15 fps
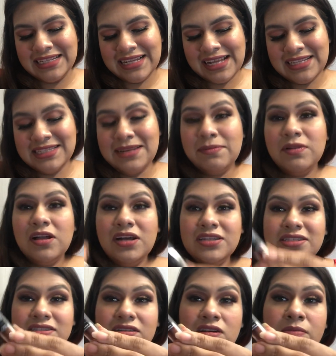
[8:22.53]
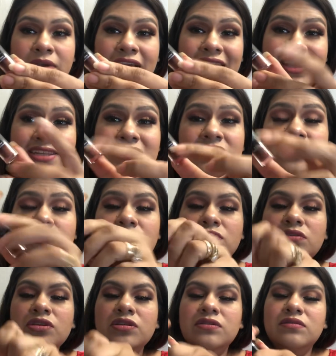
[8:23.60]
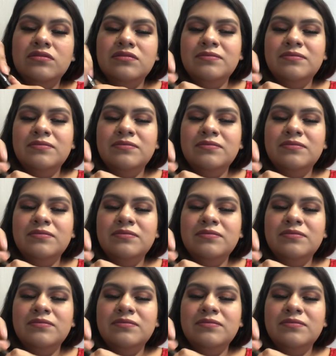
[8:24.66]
Glass Lip Gloss. Oh my god, this is so cute.